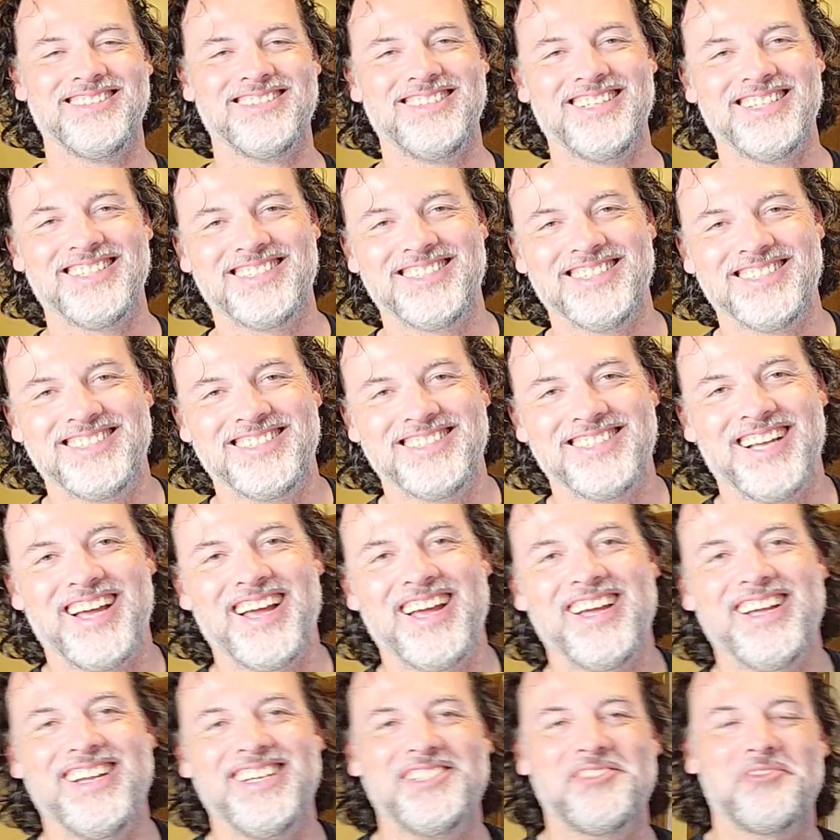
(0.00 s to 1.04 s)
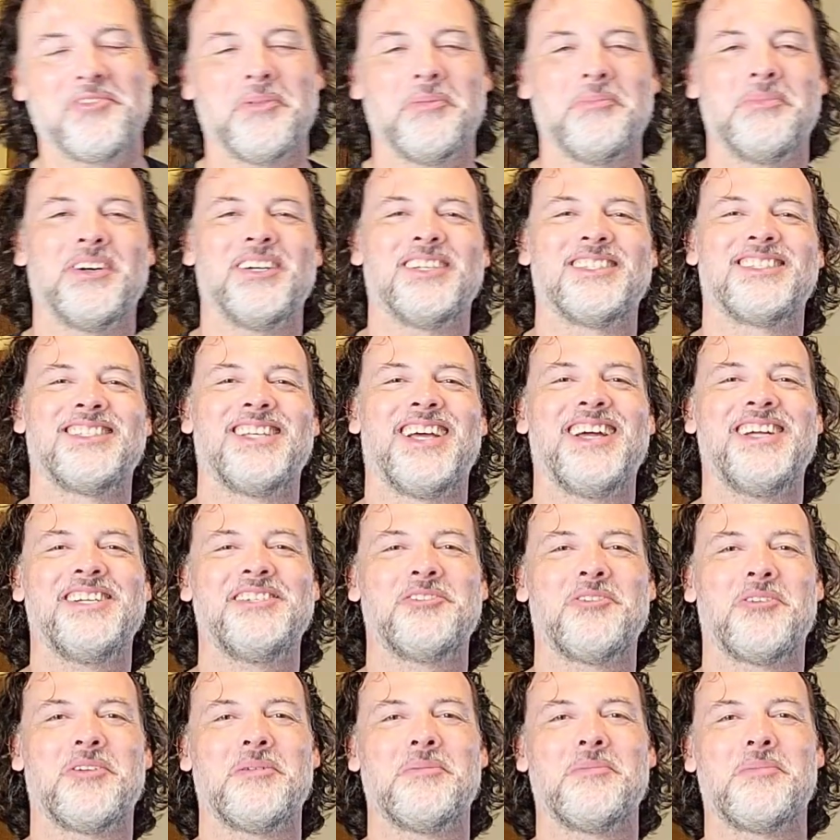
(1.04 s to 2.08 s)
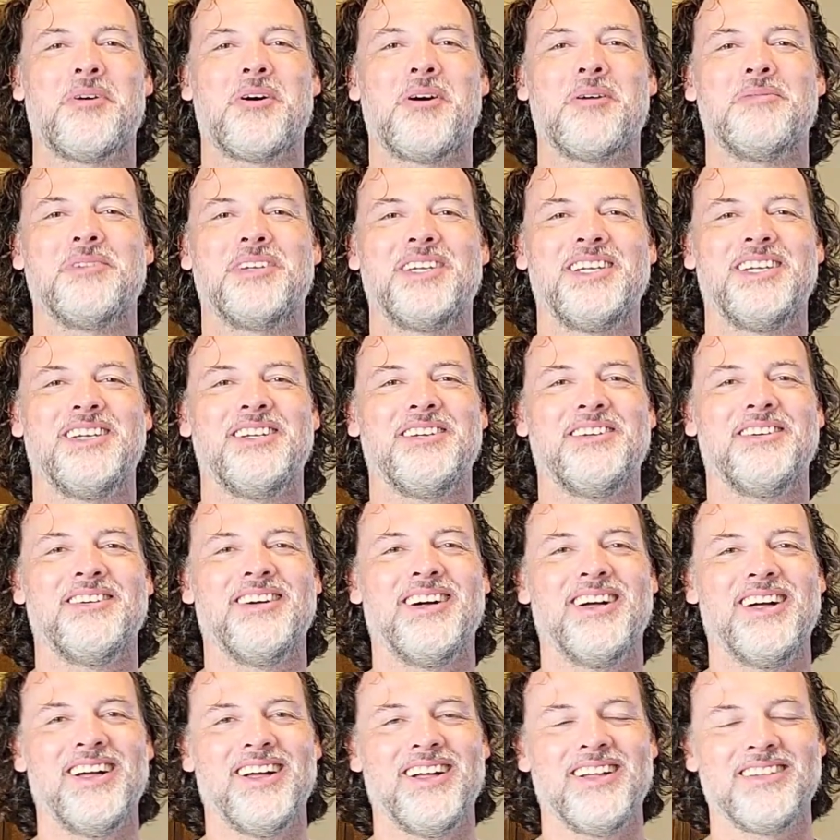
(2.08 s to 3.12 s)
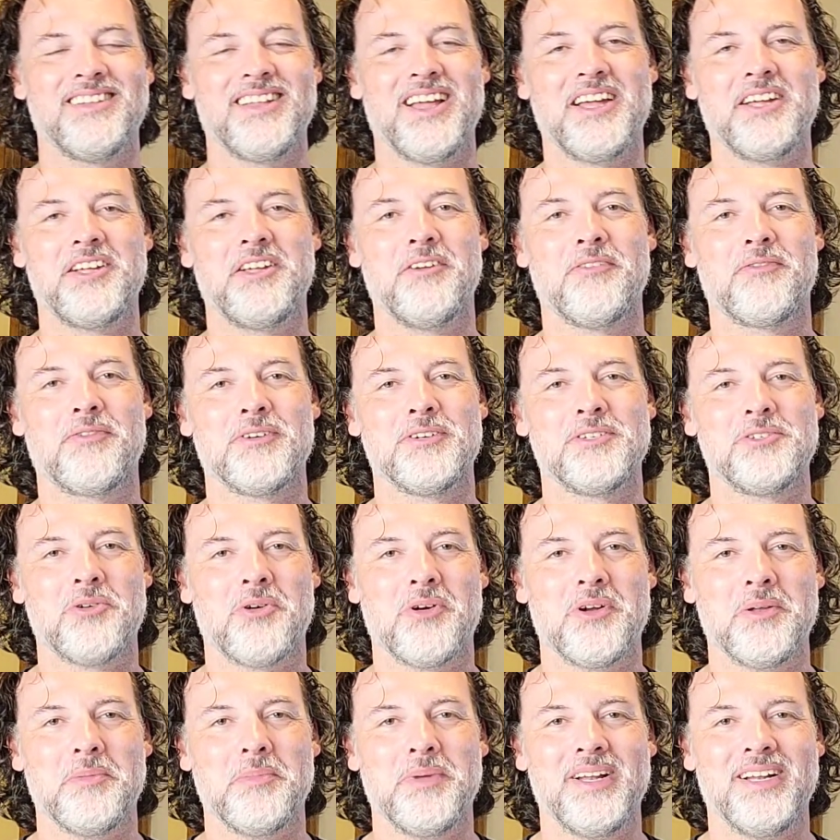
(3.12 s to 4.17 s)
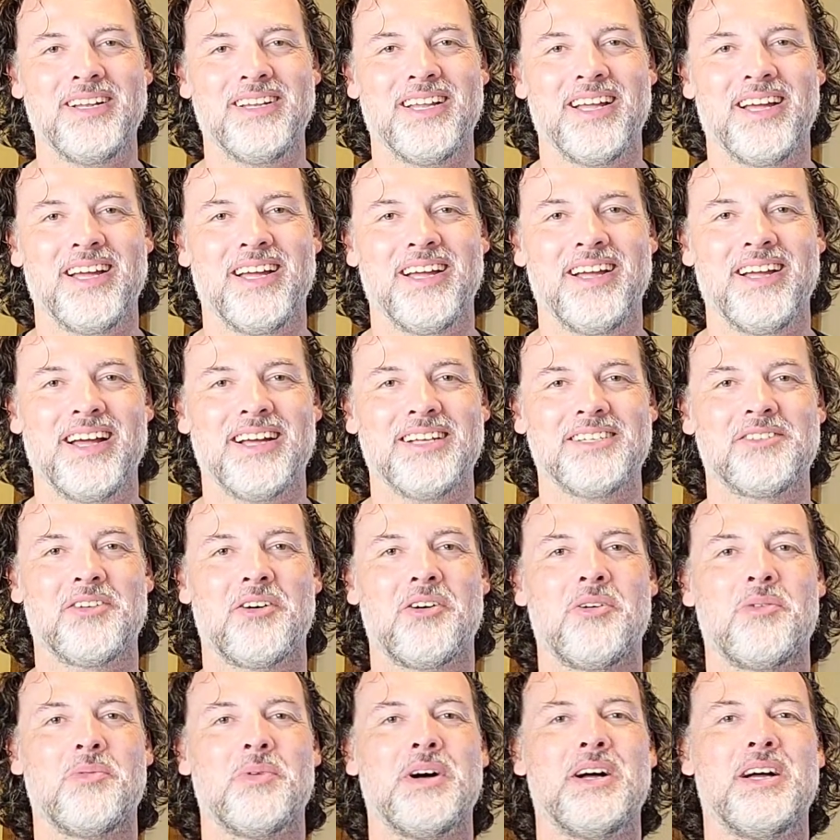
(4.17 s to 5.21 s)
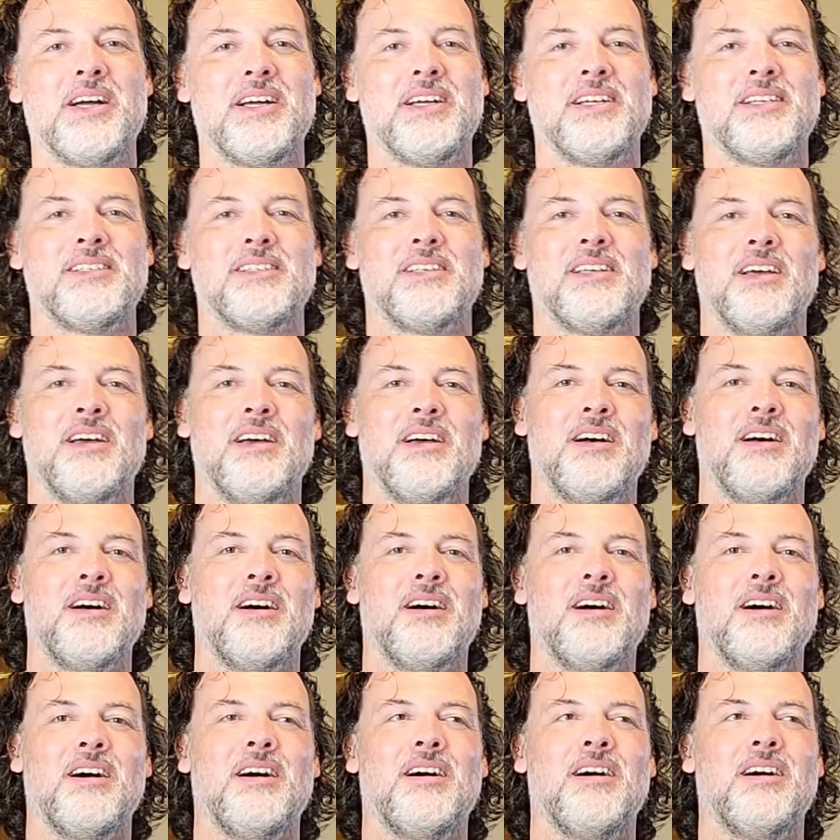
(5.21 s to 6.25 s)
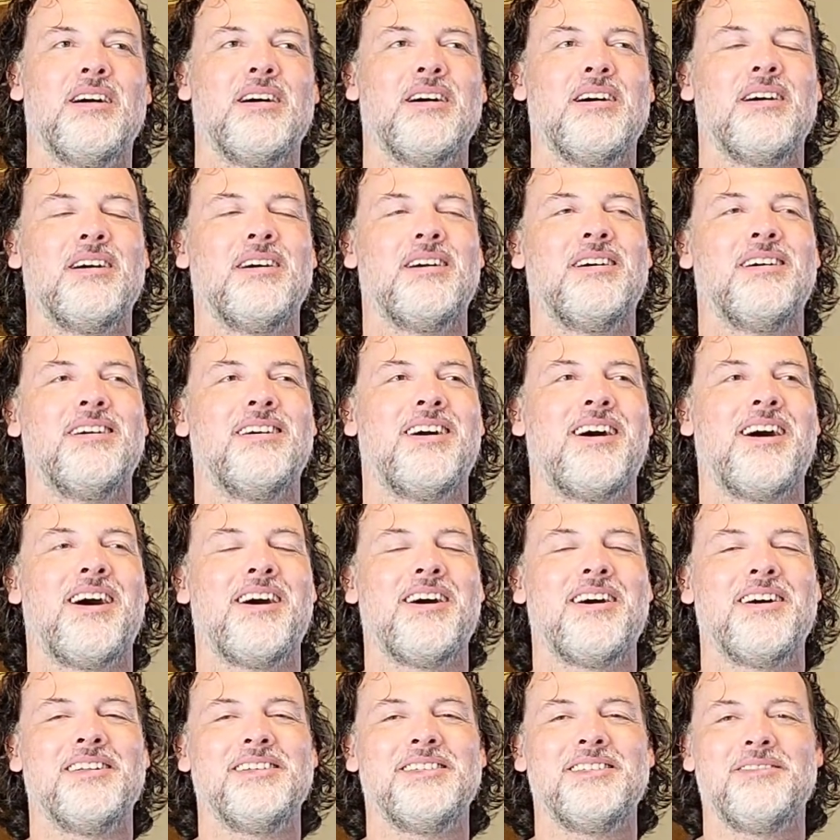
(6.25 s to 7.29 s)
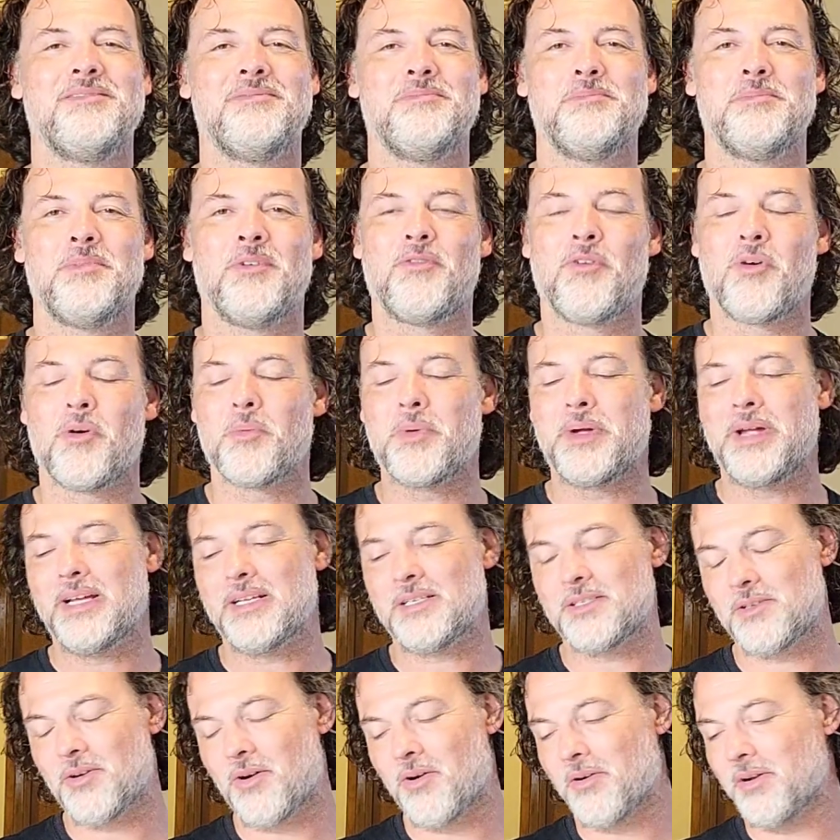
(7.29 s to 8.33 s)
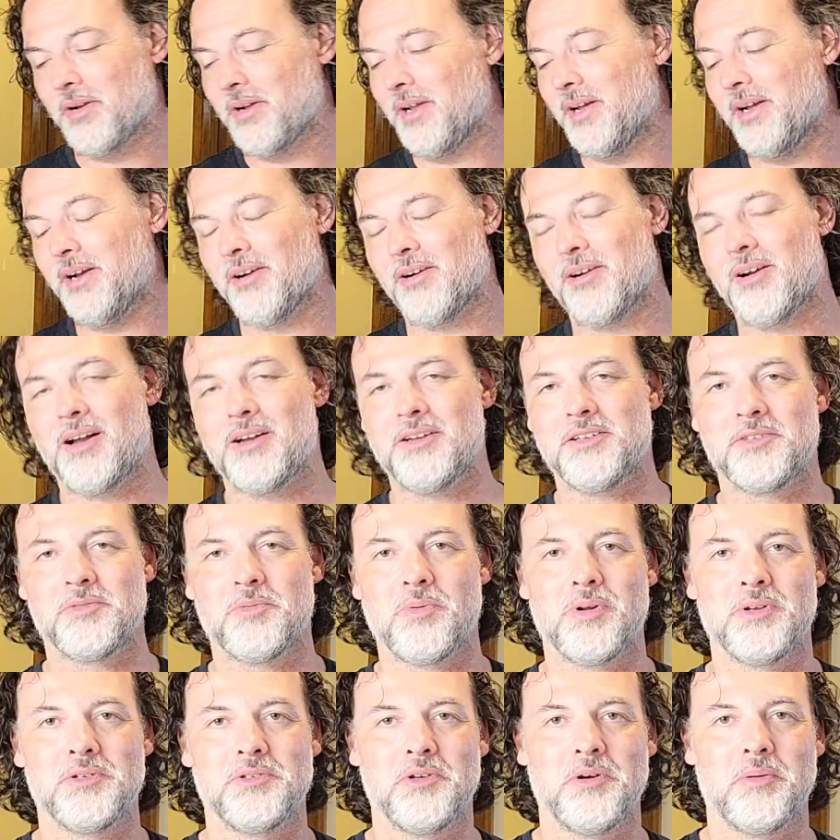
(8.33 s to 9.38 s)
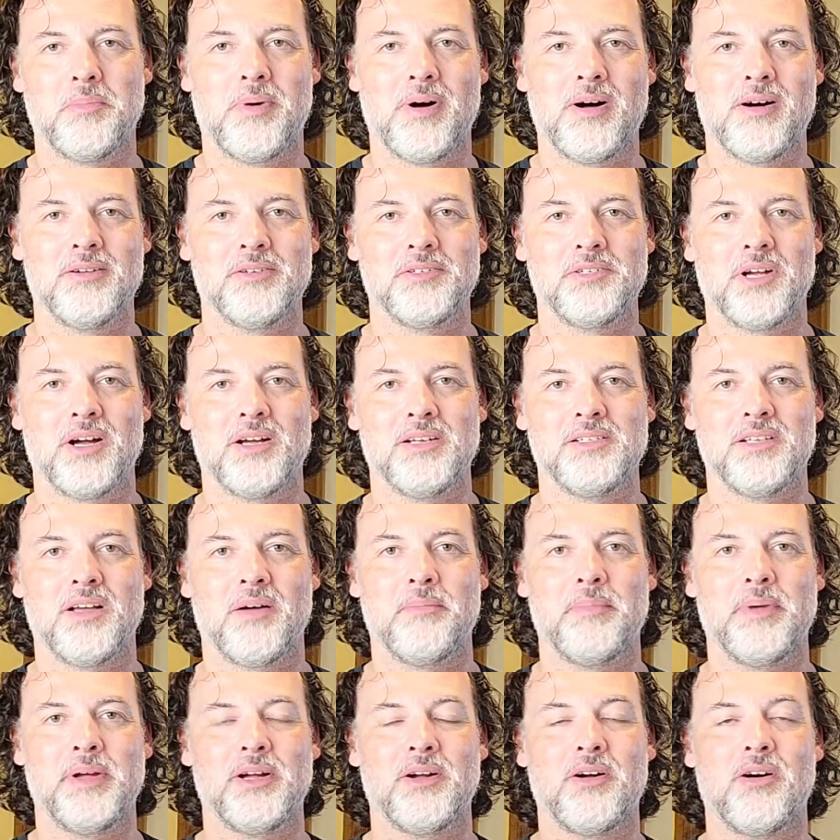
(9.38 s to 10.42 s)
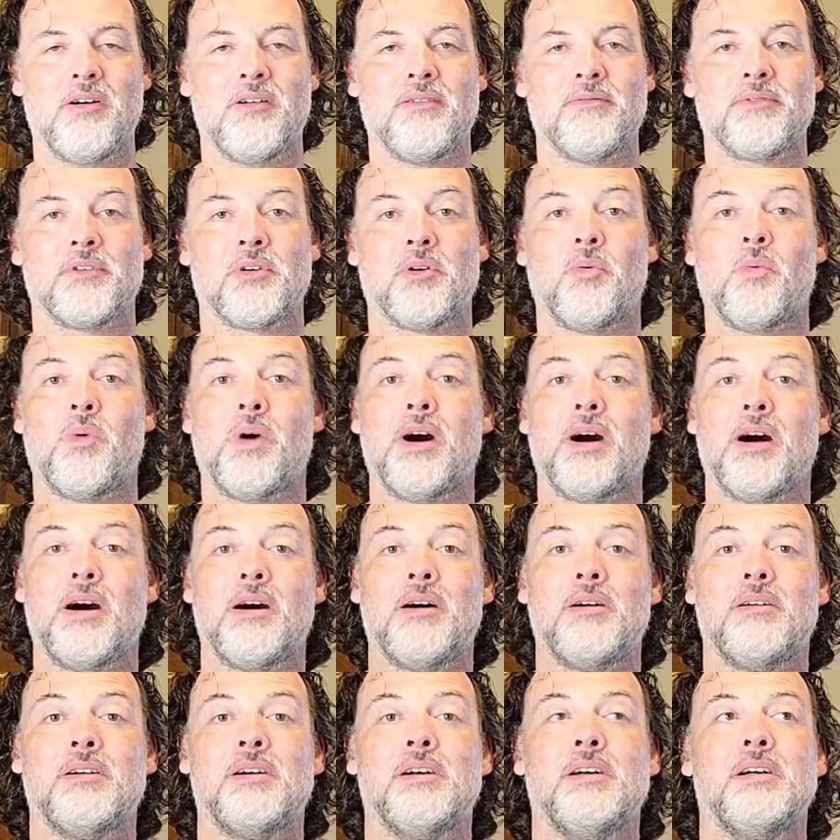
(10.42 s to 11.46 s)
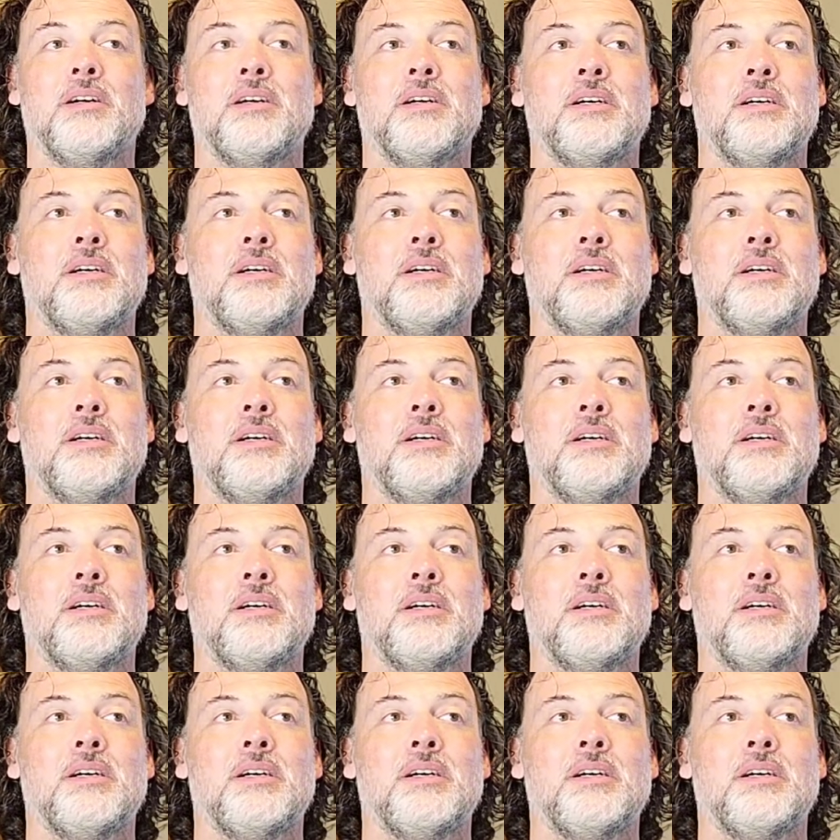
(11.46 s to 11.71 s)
This is Sage from Put Sage on It Barbecue. Thank you for joining me today. As always, I before we get started here, I just wanted to apologize. I've been gone for a while.